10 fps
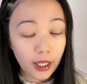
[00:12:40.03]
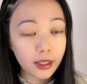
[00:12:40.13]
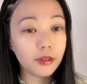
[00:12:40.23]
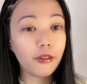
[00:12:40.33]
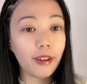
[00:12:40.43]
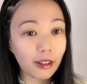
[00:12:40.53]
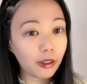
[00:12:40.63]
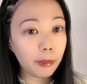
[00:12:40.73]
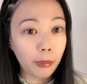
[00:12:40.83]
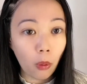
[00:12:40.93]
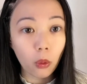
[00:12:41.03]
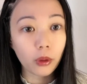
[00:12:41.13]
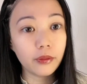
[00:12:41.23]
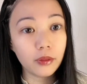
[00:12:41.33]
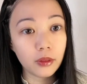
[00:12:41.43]
is very
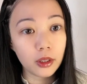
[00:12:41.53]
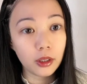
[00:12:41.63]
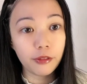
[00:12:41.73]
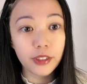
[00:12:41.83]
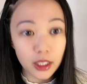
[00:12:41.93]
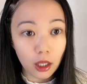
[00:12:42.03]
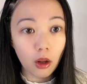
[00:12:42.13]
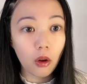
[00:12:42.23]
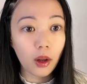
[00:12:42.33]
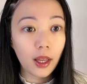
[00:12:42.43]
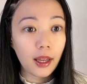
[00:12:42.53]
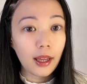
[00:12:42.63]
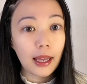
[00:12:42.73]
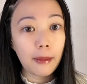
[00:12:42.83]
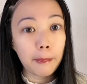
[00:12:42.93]
important to your physical
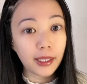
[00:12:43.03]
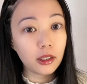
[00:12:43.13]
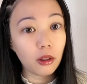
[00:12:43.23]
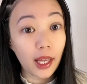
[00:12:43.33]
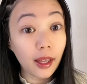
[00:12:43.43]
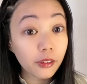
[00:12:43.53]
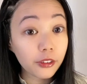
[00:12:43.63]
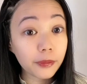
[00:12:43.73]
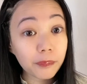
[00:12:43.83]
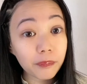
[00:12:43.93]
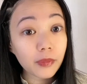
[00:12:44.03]
and mental health.